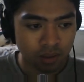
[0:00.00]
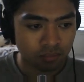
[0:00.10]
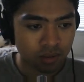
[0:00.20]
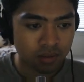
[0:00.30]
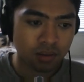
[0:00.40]

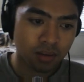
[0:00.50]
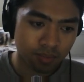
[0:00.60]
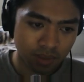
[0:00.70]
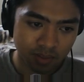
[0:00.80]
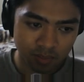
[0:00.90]
return the
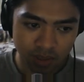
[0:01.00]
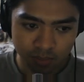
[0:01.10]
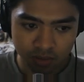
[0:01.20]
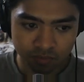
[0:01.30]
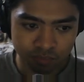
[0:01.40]
minimum
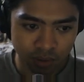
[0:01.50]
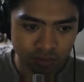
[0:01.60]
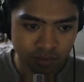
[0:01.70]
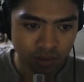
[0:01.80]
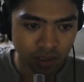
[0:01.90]
number of boats
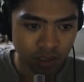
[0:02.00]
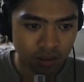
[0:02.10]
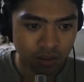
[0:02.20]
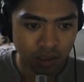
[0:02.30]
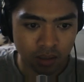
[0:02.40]
to
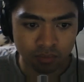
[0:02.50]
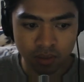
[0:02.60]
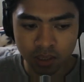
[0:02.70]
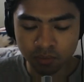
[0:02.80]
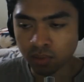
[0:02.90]
carry every
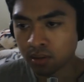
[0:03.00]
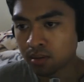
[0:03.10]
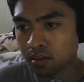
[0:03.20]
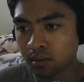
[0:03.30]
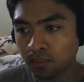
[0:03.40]
given
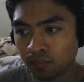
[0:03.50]
person.